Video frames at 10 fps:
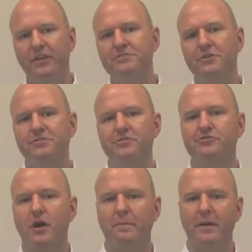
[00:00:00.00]
Fans
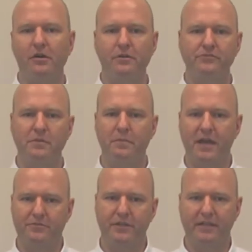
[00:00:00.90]
also draw power from the
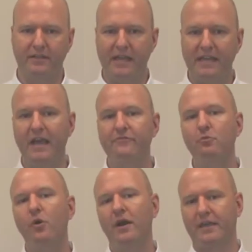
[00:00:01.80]
battery, and
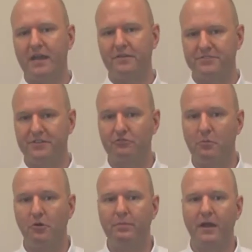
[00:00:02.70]
every watt counts in a
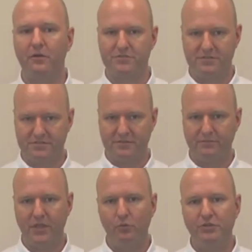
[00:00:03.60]
remote power system